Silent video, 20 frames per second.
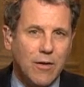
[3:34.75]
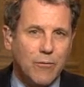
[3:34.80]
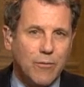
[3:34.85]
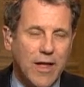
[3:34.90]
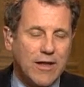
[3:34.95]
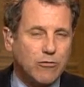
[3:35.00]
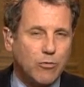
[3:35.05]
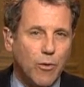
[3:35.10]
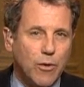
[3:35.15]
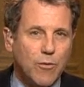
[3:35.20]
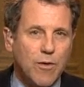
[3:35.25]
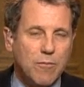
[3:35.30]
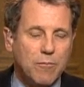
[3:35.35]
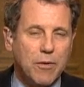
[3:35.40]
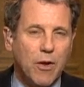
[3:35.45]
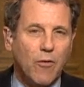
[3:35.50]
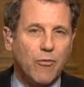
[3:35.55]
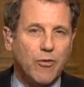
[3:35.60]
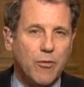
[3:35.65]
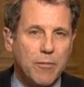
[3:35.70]
That's when we
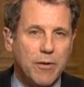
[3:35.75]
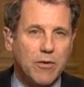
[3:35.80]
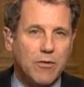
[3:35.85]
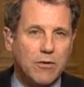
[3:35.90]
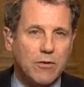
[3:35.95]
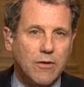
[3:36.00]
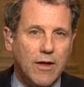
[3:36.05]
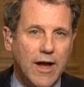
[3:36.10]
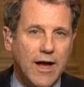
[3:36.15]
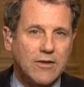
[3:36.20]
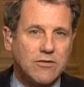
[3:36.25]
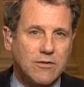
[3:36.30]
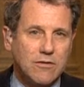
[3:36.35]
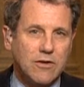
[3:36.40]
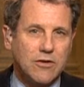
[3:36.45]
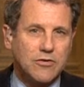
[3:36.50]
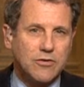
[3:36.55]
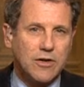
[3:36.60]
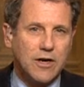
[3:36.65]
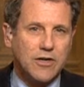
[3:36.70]
built the middle class in
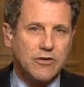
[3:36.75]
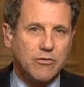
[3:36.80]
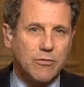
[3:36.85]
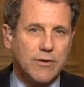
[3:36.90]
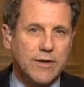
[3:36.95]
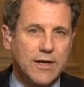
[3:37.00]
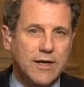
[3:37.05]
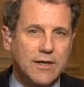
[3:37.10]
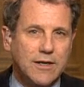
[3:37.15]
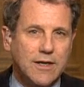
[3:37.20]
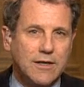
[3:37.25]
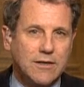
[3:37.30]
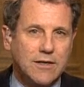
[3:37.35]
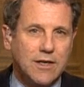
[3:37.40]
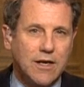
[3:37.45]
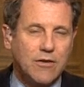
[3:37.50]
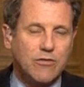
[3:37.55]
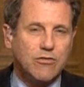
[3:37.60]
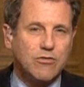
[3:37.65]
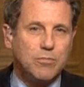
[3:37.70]
this country. It
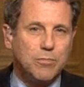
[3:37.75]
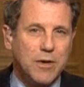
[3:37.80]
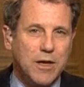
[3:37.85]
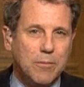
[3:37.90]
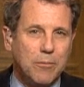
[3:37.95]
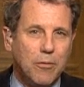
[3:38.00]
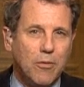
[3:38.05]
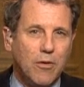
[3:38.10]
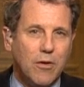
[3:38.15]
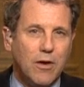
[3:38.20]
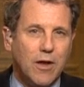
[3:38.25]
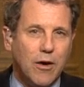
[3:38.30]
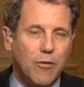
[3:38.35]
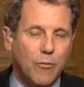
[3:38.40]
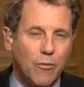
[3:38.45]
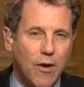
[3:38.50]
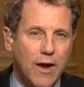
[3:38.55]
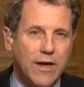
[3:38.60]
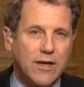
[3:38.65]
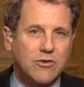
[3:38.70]
gives people a
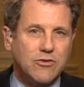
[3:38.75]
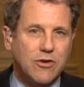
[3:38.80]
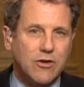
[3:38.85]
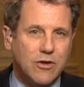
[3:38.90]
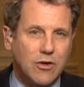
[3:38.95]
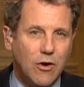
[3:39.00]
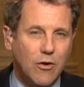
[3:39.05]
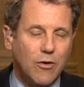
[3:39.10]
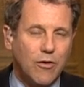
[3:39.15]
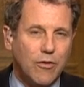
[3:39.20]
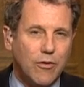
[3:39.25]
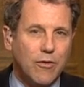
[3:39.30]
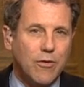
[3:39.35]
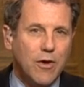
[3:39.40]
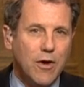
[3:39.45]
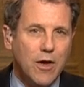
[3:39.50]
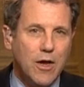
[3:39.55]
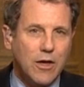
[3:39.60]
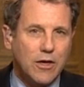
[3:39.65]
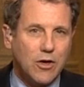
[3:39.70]
right to go
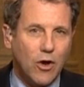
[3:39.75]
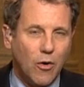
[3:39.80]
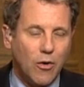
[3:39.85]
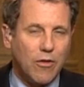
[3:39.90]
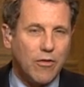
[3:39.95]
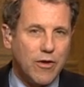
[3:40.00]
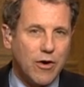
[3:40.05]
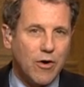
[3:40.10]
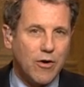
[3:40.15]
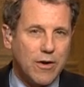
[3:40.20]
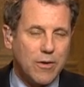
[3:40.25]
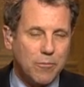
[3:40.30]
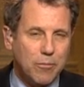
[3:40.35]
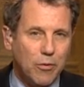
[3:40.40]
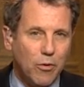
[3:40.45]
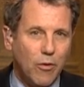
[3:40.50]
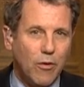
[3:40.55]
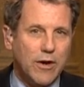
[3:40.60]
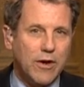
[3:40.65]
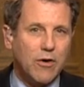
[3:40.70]
to their
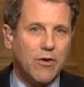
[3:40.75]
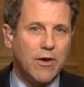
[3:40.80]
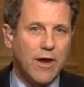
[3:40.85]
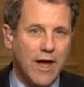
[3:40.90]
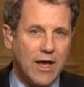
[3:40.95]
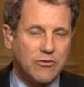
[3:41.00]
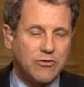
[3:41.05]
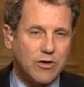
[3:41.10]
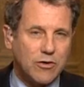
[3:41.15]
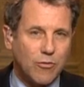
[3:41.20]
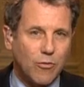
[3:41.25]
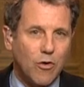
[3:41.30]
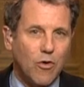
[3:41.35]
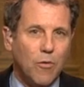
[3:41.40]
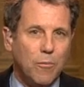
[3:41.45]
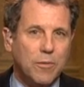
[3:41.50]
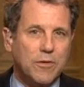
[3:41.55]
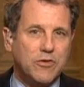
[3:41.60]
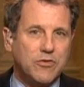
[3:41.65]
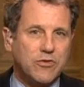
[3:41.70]
employer as a
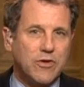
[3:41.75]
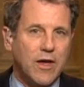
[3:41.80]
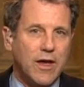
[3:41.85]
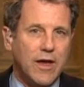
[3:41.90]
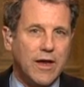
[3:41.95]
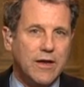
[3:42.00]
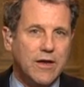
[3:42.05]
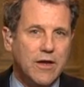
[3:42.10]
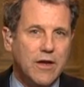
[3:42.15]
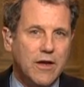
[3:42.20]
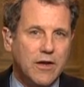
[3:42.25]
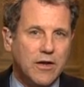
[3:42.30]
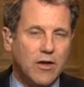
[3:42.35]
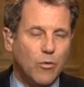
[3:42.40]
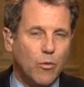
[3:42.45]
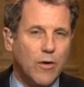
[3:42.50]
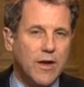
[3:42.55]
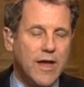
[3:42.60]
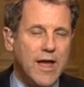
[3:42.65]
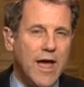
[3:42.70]
group and say,
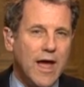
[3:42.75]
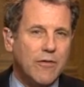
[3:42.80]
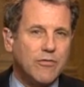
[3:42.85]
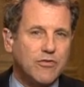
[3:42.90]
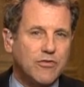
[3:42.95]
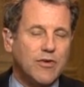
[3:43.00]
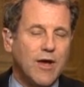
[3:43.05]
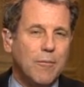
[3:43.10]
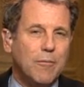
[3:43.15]
can we have